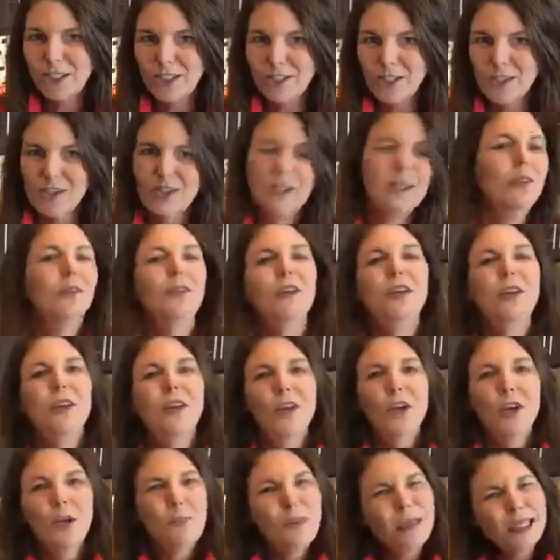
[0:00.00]
cheese can
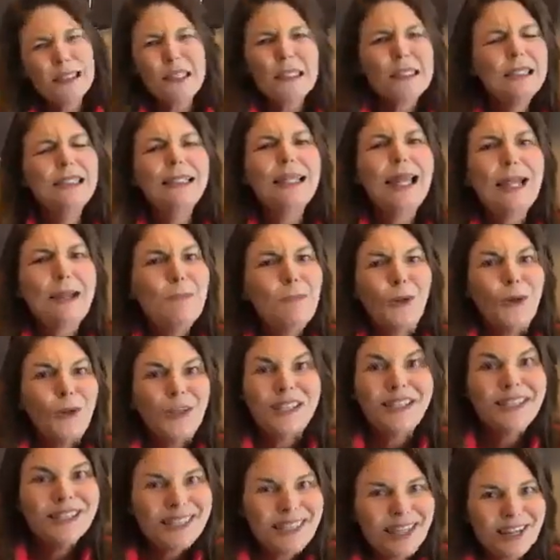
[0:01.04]
be a little labor
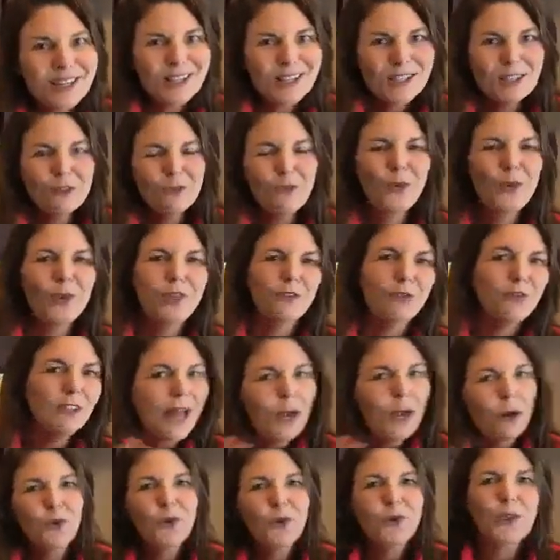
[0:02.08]
intensive with the
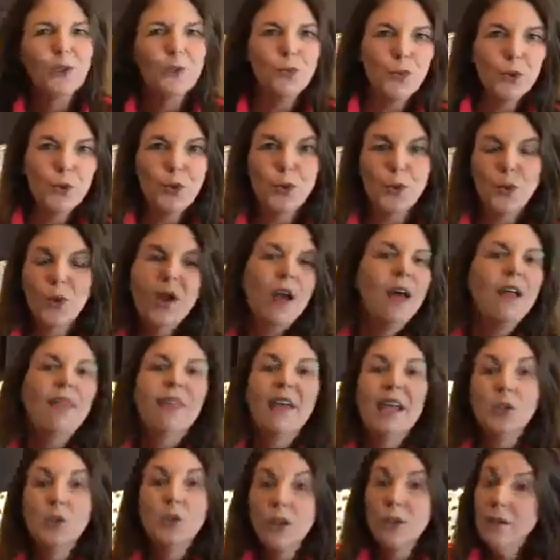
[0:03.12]
flour and the roux.
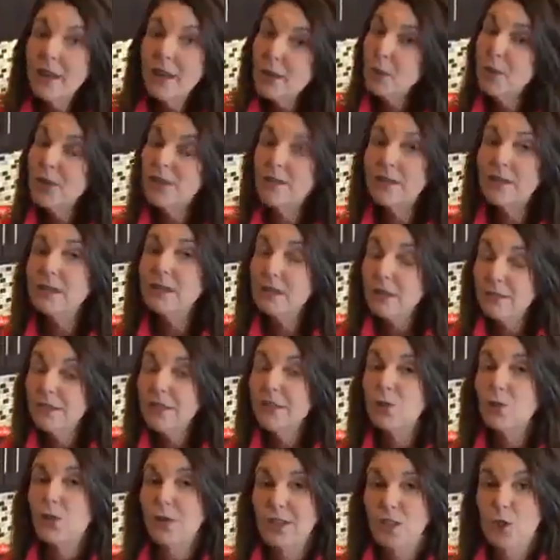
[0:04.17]
That's another reason I
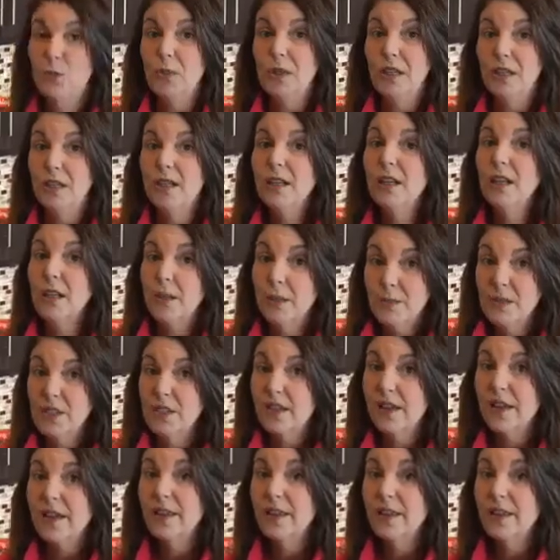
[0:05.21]
love this recipe. It comes